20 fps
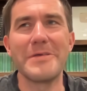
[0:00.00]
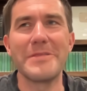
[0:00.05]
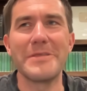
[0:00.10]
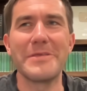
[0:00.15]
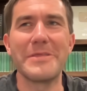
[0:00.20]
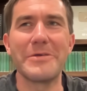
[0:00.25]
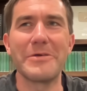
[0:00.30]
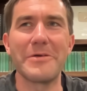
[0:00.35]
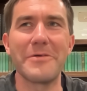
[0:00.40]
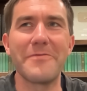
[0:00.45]

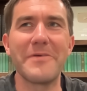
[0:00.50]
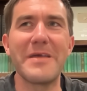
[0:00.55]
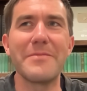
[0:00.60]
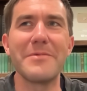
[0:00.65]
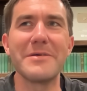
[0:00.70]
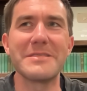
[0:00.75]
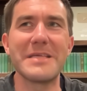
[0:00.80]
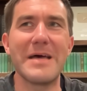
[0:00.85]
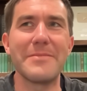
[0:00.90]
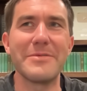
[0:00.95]
there are
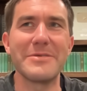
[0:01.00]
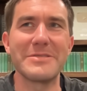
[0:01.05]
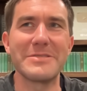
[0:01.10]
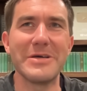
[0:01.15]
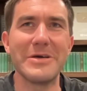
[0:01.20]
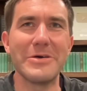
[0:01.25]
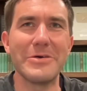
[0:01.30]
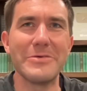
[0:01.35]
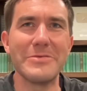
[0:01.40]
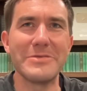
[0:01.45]
famous
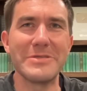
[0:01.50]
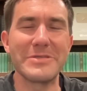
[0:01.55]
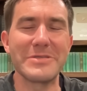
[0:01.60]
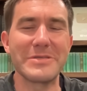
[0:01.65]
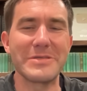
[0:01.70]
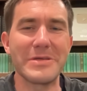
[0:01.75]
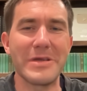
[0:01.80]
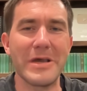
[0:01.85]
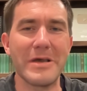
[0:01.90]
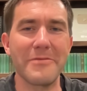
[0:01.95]

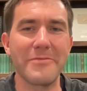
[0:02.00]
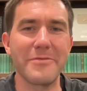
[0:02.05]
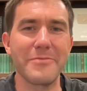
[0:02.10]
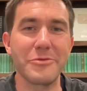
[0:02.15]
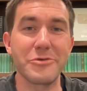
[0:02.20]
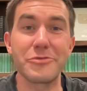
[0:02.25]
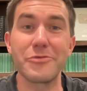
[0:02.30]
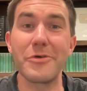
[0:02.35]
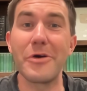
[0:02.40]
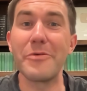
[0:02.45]
episodes from
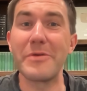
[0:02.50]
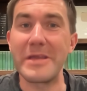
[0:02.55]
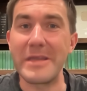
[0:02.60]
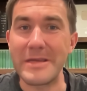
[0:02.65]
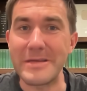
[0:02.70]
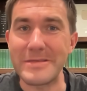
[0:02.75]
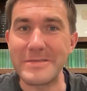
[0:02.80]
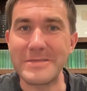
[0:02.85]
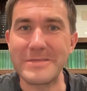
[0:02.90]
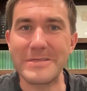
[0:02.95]

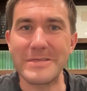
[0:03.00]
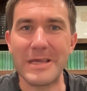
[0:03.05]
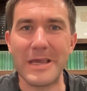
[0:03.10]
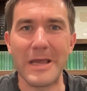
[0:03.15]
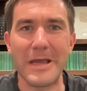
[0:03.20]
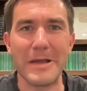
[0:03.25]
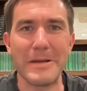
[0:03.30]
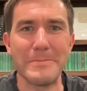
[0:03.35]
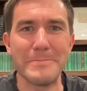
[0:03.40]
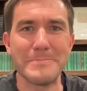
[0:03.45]
Petronius,
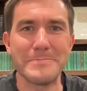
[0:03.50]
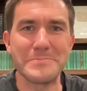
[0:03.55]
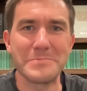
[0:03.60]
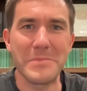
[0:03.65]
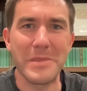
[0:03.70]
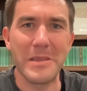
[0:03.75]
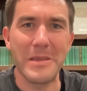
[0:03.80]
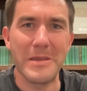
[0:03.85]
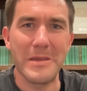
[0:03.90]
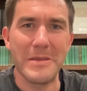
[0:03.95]

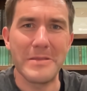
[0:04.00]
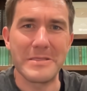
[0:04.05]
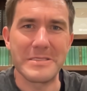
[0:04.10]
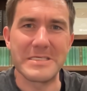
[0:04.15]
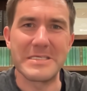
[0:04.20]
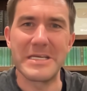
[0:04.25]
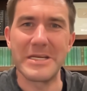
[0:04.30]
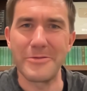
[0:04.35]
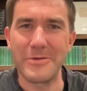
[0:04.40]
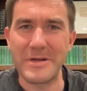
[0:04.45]
the
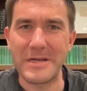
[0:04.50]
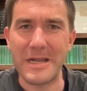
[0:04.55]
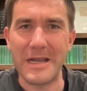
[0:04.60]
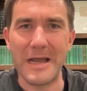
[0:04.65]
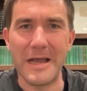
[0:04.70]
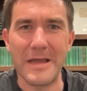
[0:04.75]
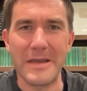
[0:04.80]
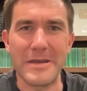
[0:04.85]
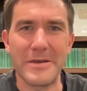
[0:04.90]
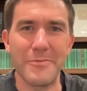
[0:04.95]

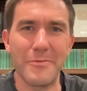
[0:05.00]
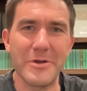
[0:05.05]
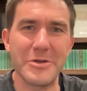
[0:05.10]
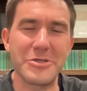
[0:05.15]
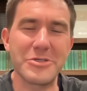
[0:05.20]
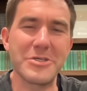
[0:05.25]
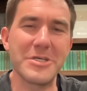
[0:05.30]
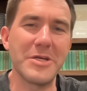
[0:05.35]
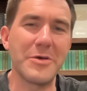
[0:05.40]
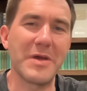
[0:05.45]
Satyricon,
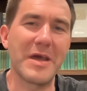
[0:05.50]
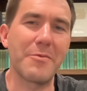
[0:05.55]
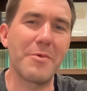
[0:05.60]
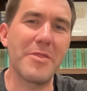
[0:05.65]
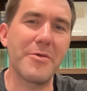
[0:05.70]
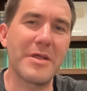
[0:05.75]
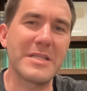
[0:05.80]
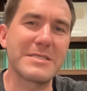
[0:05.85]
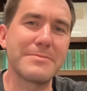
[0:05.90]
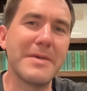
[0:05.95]
which, again,
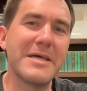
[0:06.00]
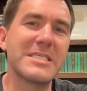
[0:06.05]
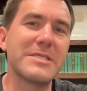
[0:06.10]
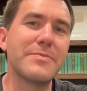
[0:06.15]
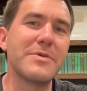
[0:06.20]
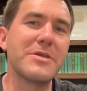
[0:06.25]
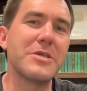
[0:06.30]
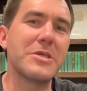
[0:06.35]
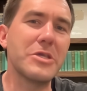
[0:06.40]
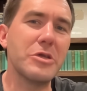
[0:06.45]
whether that's meant to
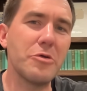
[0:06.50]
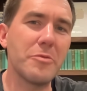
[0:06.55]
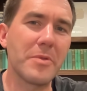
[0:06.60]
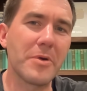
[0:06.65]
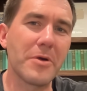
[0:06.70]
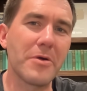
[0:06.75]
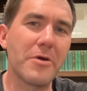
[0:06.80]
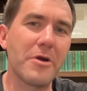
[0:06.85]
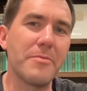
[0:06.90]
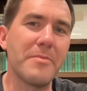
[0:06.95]
be
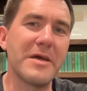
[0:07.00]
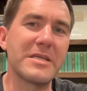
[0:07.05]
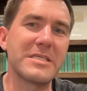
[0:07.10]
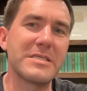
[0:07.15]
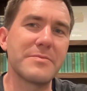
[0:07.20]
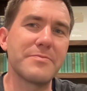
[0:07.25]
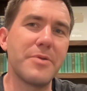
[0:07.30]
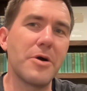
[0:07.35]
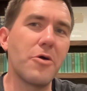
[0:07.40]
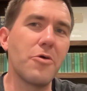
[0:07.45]
humor or meant
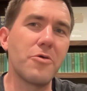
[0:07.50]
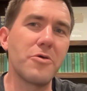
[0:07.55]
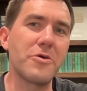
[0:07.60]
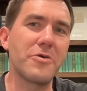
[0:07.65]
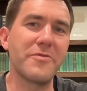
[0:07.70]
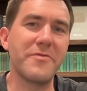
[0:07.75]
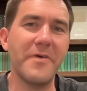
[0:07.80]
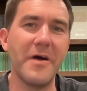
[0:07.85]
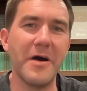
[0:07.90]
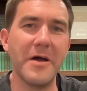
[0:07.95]
to poke
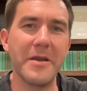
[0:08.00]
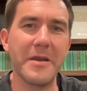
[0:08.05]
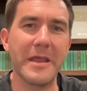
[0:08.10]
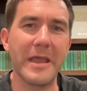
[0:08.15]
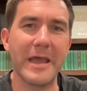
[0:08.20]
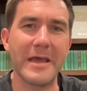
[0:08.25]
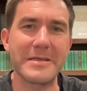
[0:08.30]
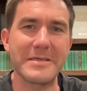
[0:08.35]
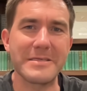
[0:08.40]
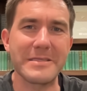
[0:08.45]
fun
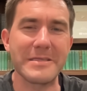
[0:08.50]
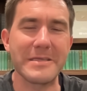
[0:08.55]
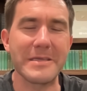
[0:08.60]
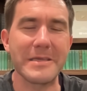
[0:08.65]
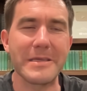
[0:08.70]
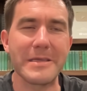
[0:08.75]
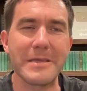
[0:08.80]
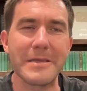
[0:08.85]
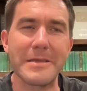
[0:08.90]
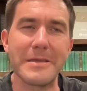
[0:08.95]
at the,